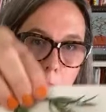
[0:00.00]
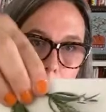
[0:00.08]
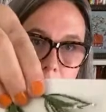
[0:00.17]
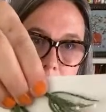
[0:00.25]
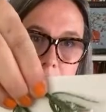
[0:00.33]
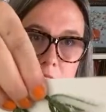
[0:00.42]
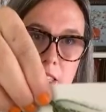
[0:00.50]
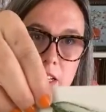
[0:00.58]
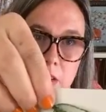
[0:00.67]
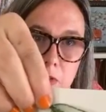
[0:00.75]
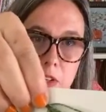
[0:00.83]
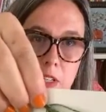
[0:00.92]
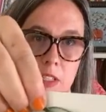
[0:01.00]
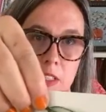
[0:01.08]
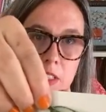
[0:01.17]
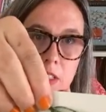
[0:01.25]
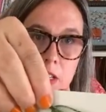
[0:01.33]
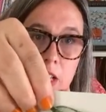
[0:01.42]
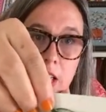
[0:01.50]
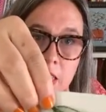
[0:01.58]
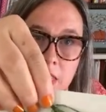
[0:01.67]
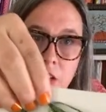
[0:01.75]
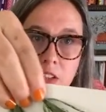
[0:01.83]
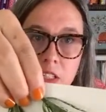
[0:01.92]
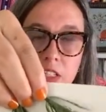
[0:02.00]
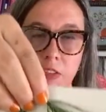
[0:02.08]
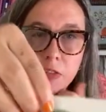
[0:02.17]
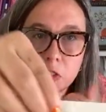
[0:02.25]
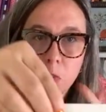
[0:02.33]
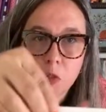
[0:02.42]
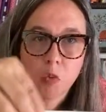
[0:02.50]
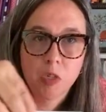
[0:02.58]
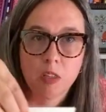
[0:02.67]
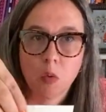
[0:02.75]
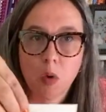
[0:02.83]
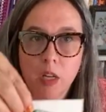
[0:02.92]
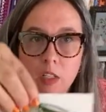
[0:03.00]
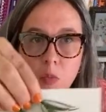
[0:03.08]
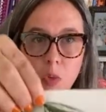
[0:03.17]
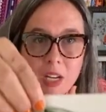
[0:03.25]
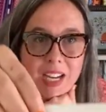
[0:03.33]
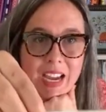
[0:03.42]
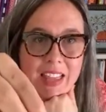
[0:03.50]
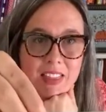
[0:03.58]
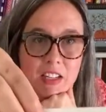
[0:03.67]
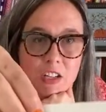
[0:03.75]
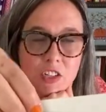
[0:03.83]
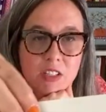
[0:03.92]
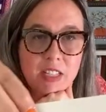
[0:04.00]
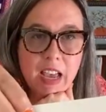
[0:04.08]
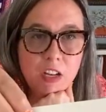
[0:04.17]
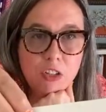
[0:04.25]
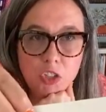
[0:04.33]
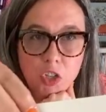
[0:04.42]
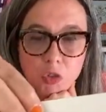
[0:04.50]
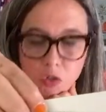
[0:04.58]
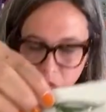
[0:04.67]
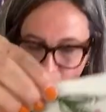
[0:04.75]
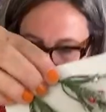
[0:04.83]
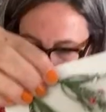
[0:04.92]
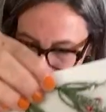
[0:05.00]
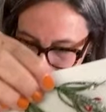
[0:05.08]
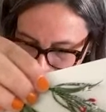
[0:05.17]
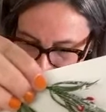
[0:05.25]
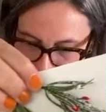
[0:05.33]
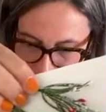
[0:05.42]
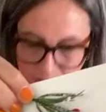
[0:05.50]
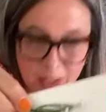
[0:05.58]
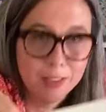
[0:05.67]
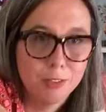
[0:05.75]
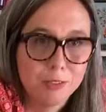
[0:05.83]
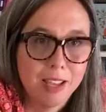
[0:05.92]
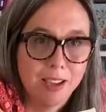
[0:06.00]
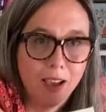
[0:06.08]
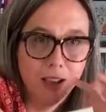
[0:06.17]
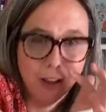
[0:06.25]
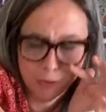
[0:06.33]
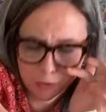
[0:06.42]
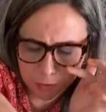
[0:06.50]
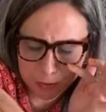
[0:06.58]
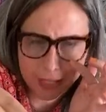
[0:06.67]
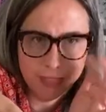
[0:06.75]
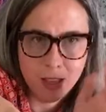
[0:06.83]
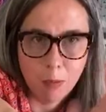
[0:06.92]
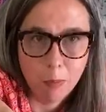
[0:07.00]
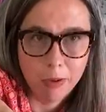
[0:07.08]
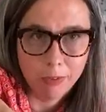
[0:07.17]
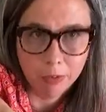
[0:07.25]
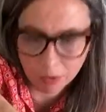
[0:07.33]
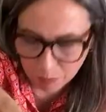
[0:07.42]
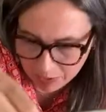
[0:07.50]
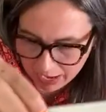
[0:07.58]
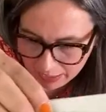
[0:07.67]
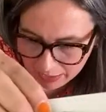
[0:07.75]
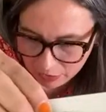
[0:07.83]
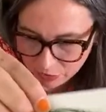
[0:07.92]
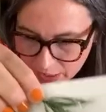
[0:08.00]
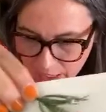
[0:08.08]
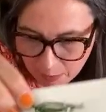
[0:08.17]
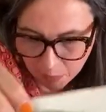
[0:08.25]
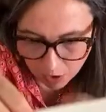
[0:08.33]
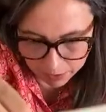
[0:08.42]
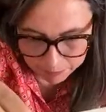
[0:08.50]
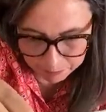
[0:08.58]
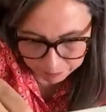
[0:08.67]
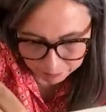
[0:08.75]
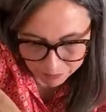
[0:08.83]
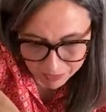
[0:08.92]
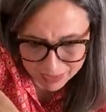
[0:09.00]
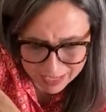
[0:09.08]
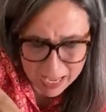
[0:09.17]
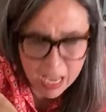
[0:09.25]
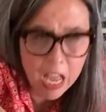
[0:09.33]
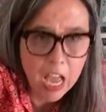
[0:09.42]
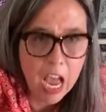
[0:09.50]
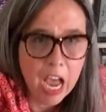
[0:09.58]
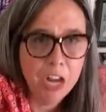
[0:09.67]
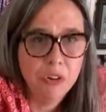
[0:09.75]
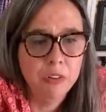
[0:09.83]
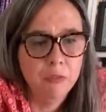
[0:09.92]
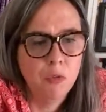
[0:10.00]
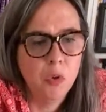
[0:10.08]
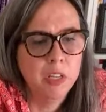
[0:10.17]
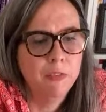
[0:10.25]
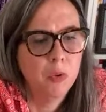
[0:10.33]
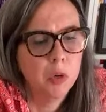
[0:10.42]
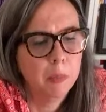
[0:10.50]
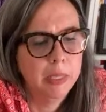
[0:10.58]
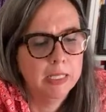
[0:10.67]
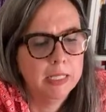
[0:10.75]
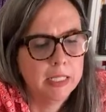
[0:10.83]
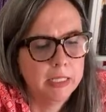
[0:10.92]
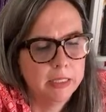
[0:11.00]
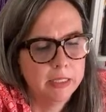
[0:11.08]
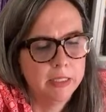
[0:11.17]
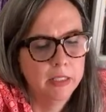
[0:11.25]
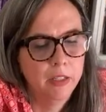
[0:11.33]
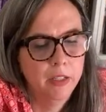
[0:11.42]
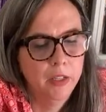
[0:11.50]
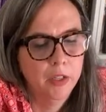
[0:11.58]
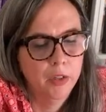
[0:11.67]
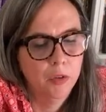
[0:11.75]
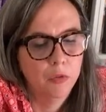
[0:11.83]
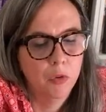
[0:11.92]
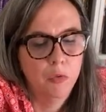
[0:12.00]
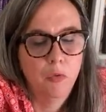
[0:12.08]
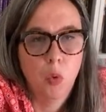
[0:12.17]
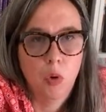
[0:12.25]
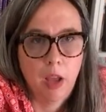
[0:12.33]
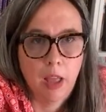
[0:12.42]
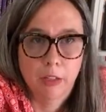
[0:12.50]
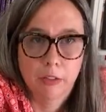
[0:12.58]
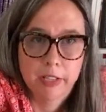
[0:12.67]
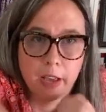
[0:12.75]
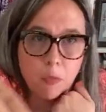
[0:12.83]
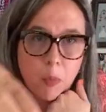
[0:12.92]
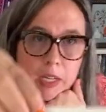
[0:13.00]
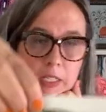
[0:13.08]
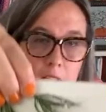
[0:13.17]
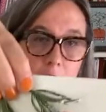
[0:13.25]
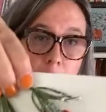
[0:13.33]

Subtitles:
But see the difference? There's the difference between the 1 sprig and then you just add 2 twists. I mean, I think there's like 100 in that bundle package that I bought. 144 pieces for $4, half price.